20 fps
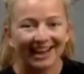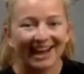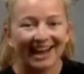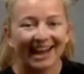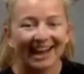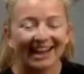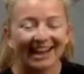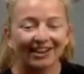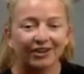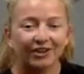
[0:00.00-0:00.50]

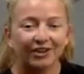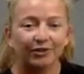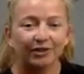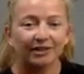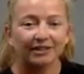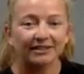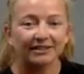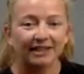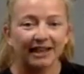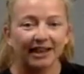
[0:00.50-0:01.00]
And
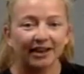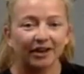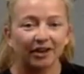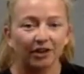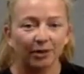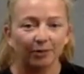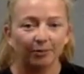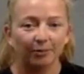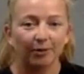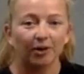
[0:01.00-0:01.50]
notice that
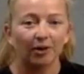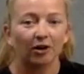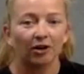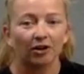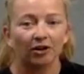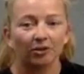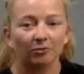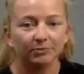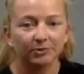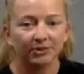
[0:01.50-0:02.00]
her
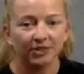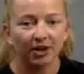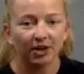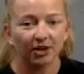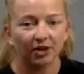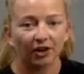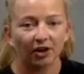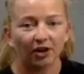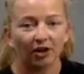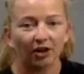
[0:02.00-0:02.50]
palms
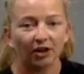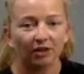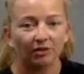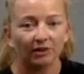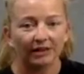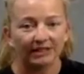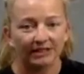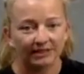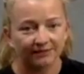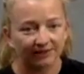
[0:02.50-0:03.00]
are
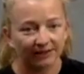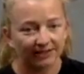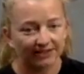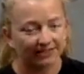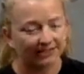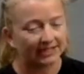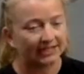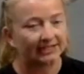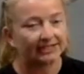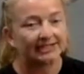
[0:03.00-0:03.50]
always
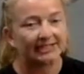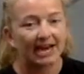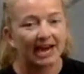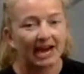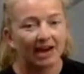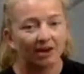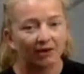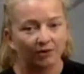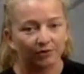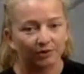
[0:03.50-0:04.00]
facing
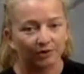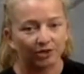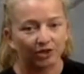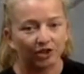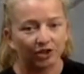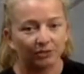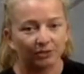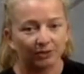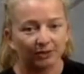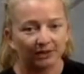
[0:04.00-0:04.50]
down when she
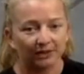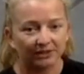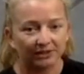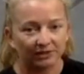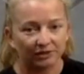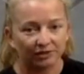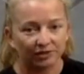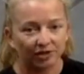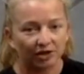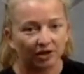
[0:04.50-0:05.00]
brings
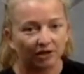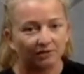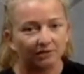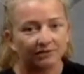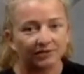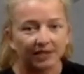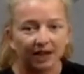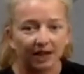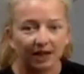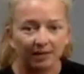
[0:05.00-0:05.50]
those arms
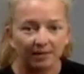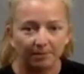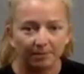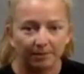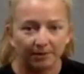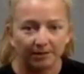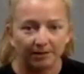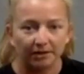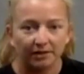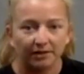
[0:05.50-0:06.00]
up.
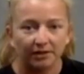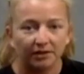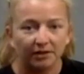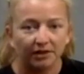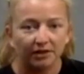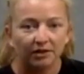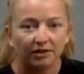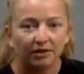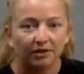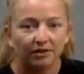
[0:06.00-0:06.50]

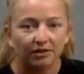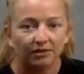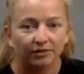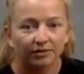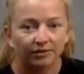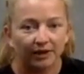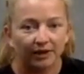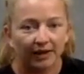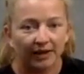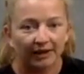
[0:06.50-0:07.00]

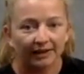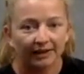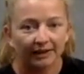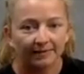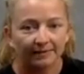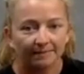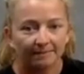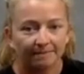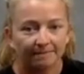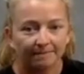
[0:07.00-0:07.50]
Right?
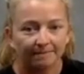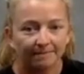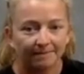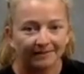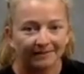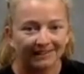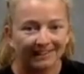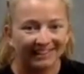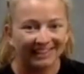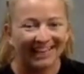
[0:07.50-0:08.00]

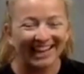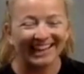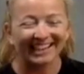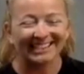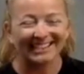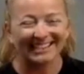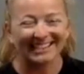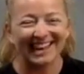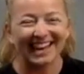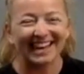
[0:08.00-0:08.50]
Yes,
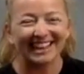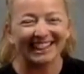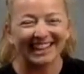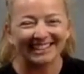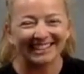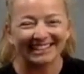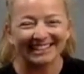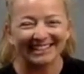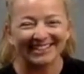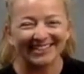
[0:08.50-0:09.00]

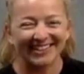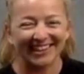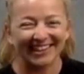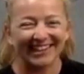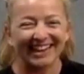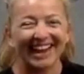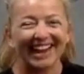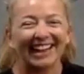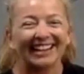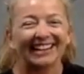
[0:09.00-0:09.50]

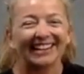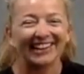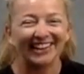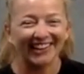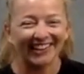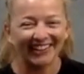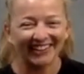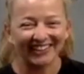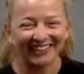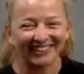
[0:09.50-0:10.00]
yeah,
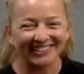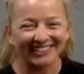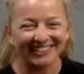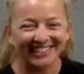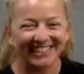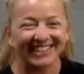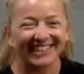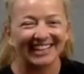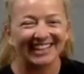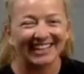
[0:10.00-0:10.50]
go
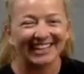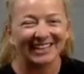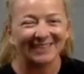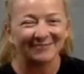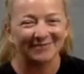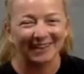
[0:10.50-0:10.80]
team.